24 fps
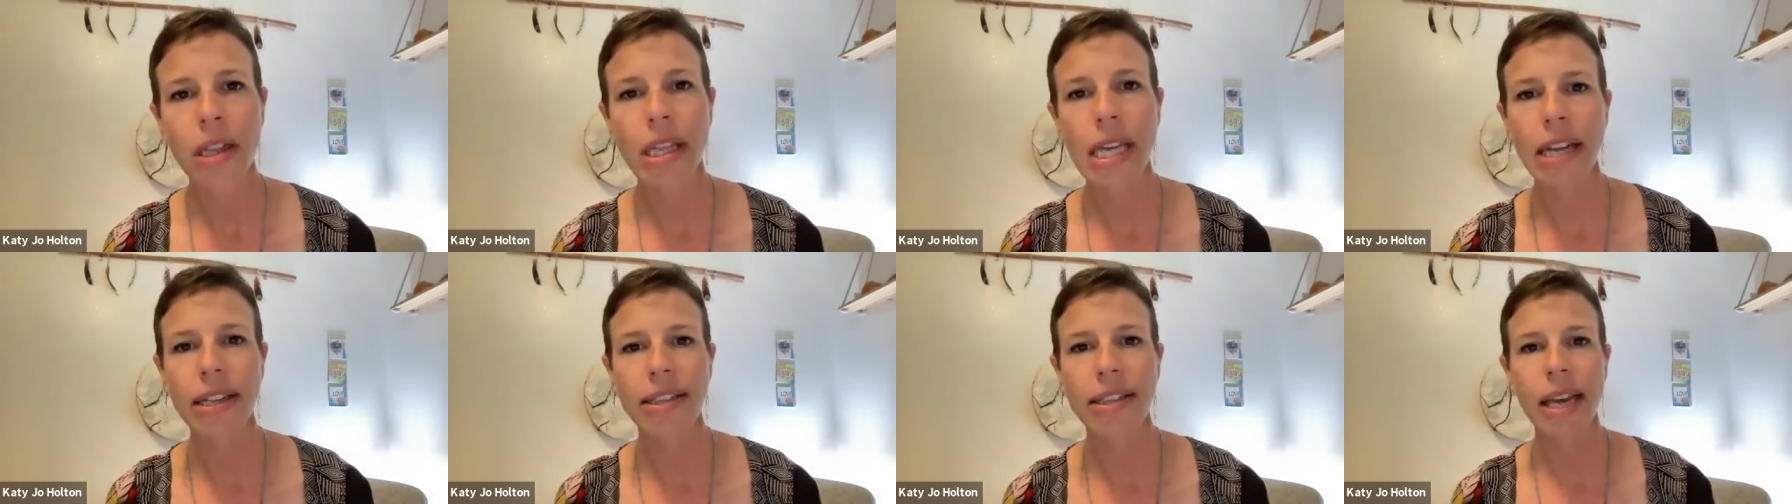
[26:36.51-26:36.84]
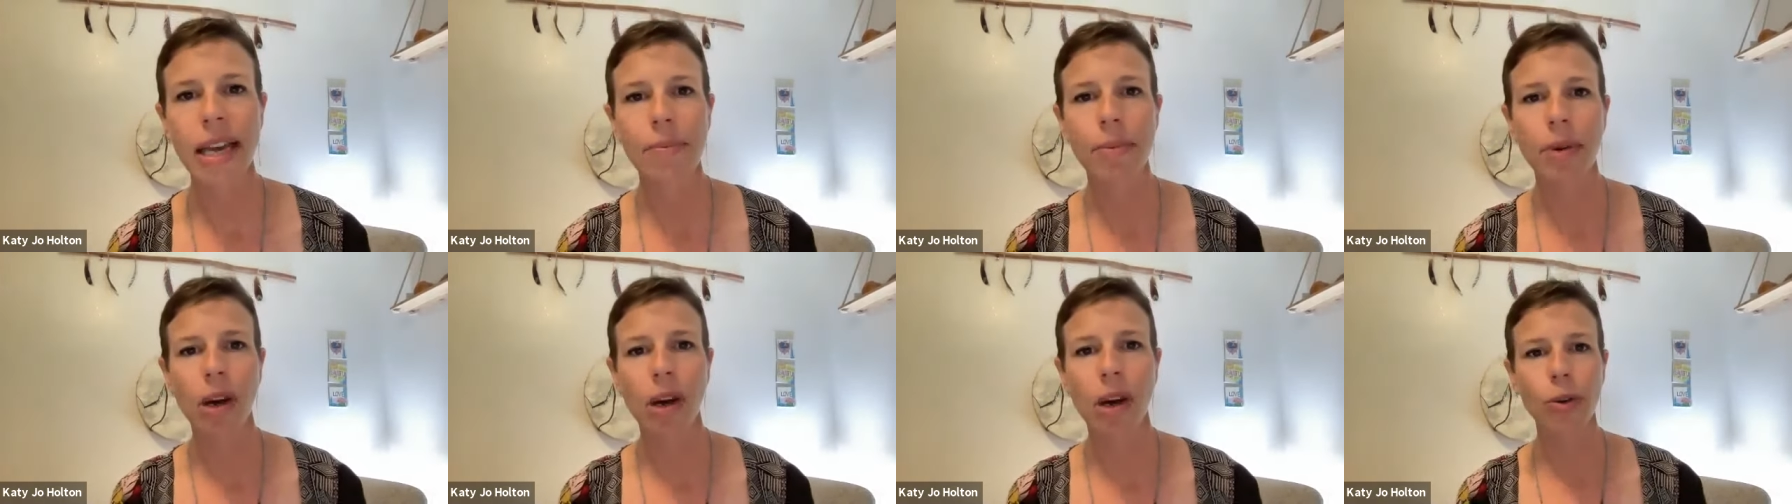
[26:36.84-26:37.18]
that
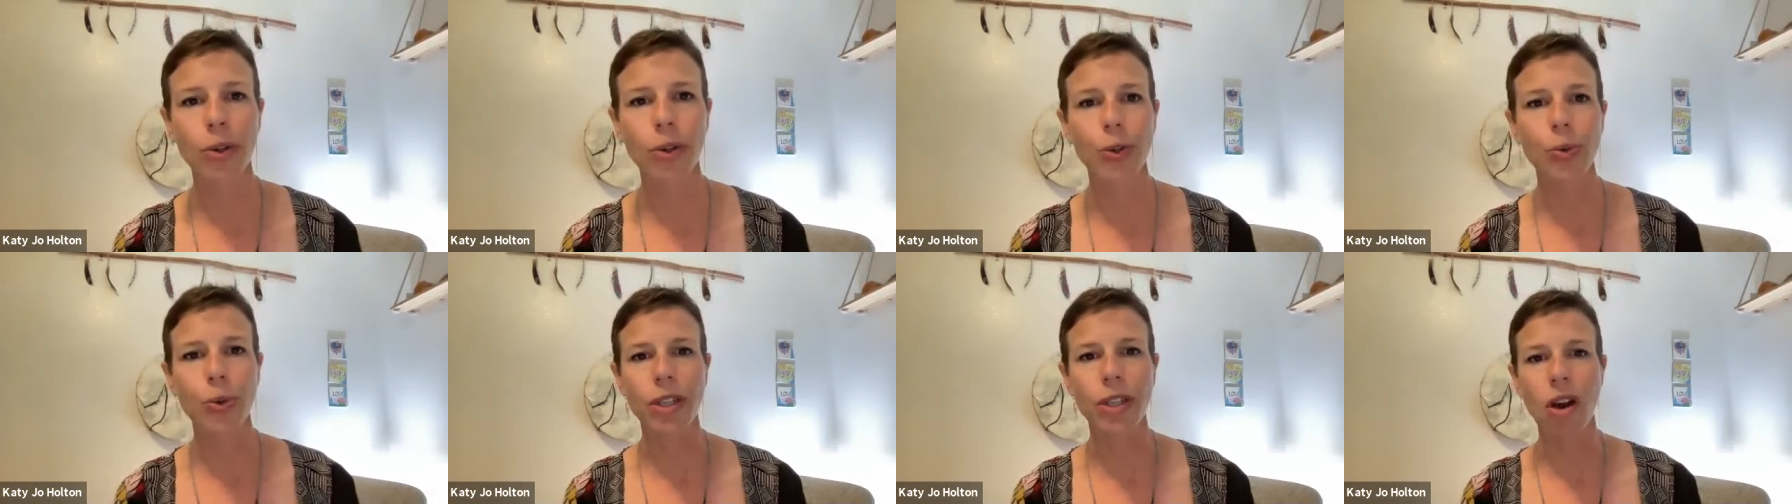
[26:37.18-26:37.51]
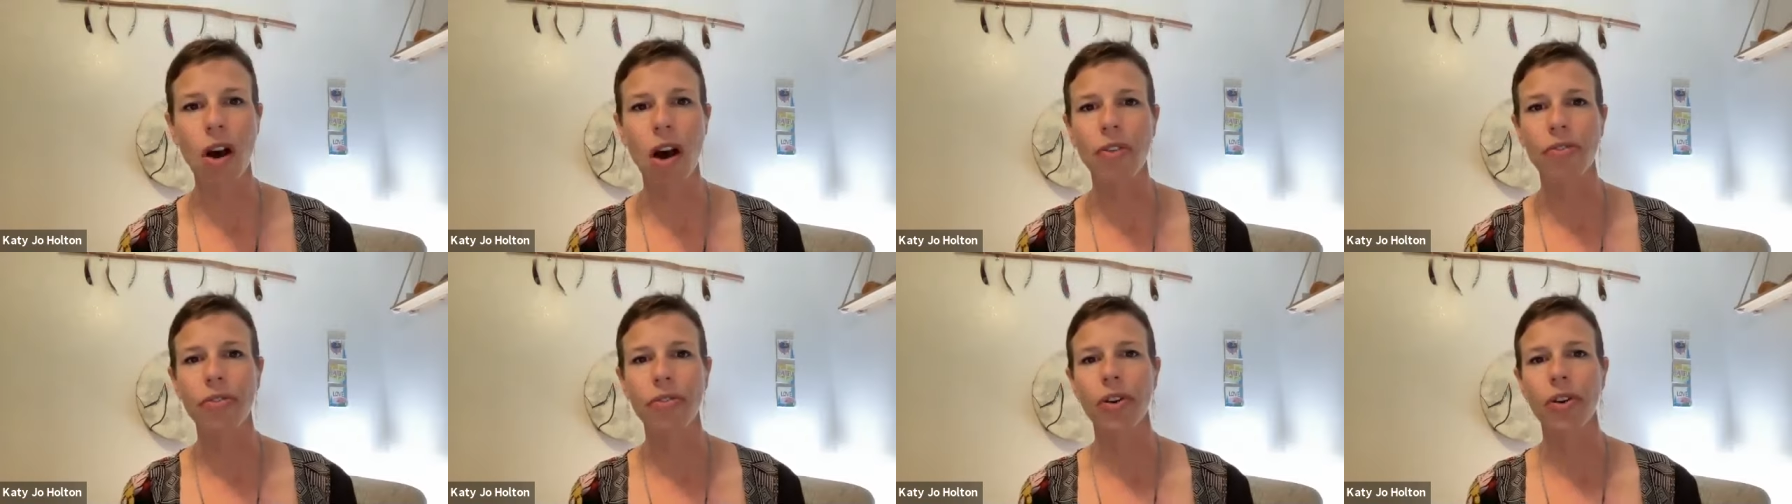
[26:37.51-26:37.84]
same coach was
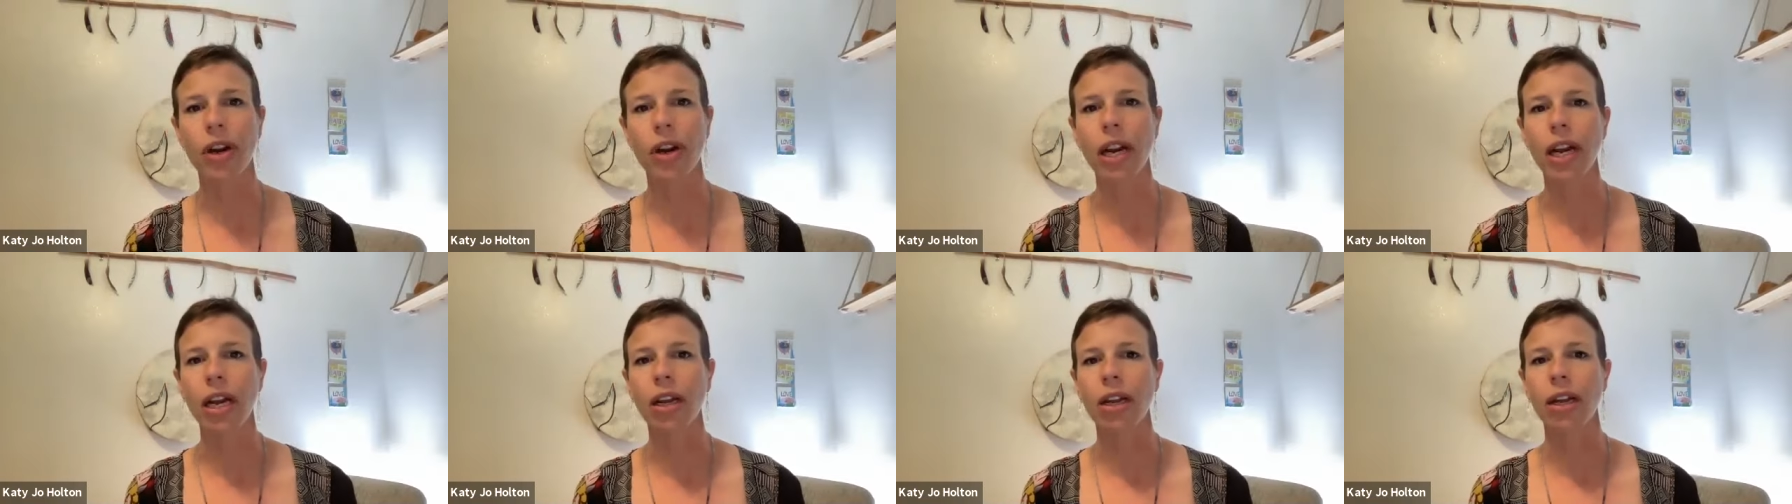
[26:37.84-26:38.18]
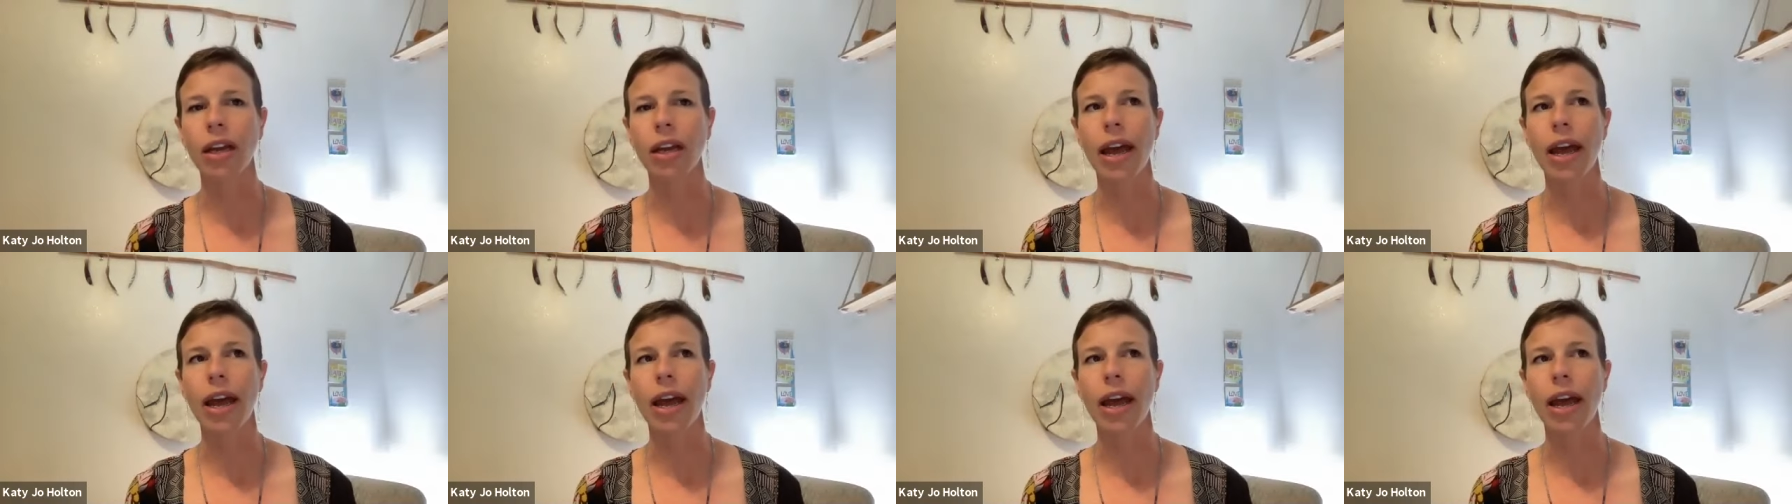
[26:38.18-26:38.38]
offering